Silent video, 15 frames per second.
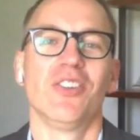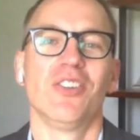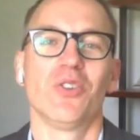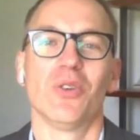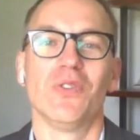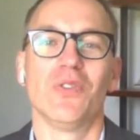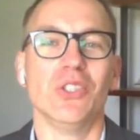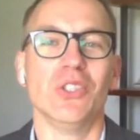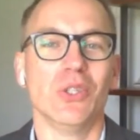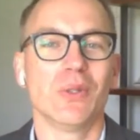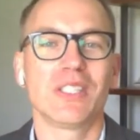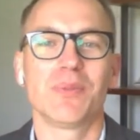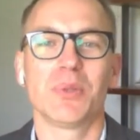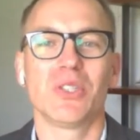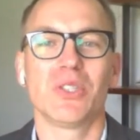So if you do
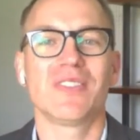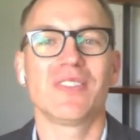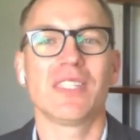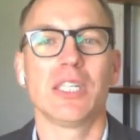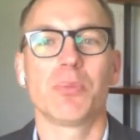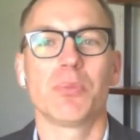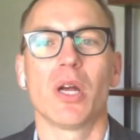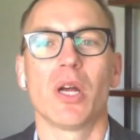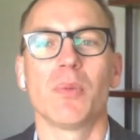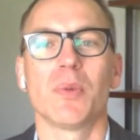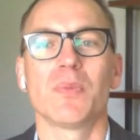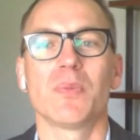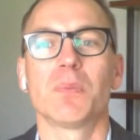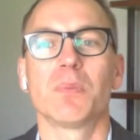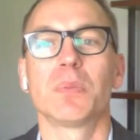experience any
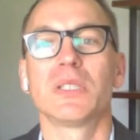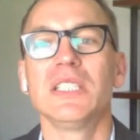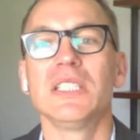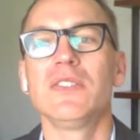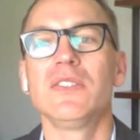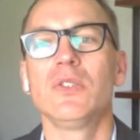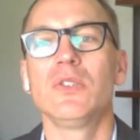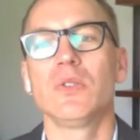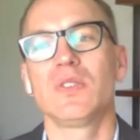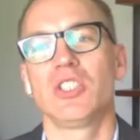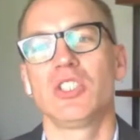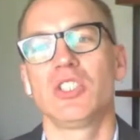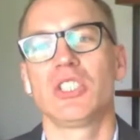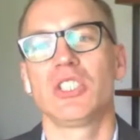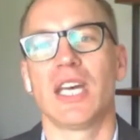problems, please use
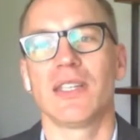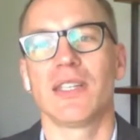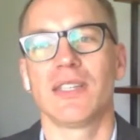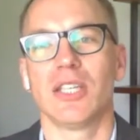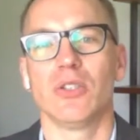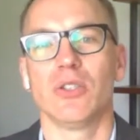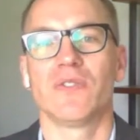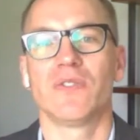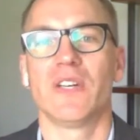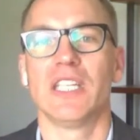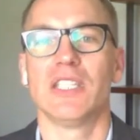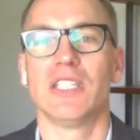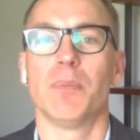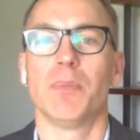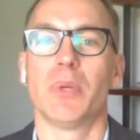the chat that you'll
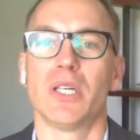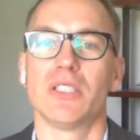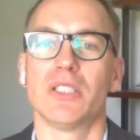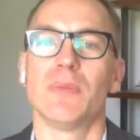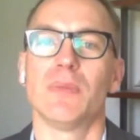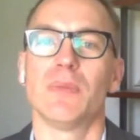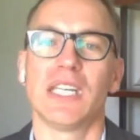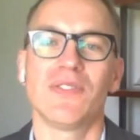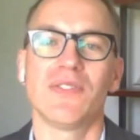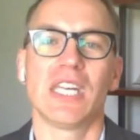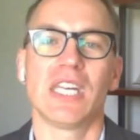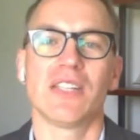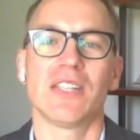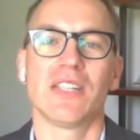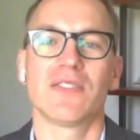find in the bottom
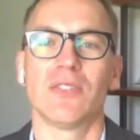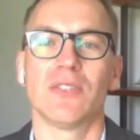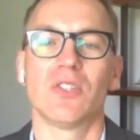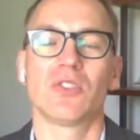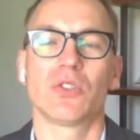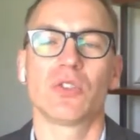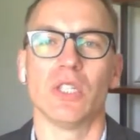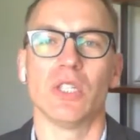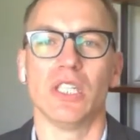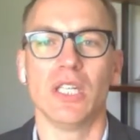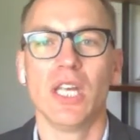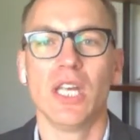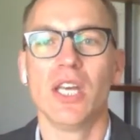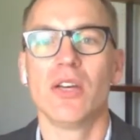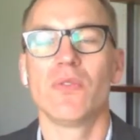left-hand side of the screen
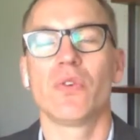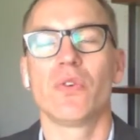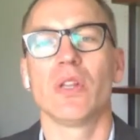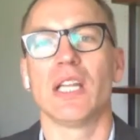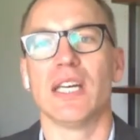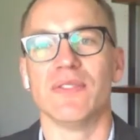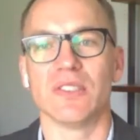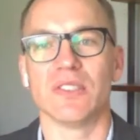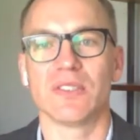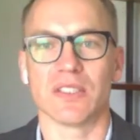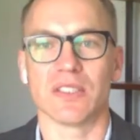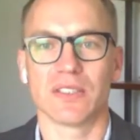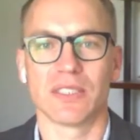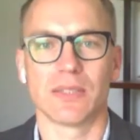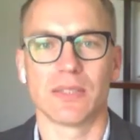for live assist.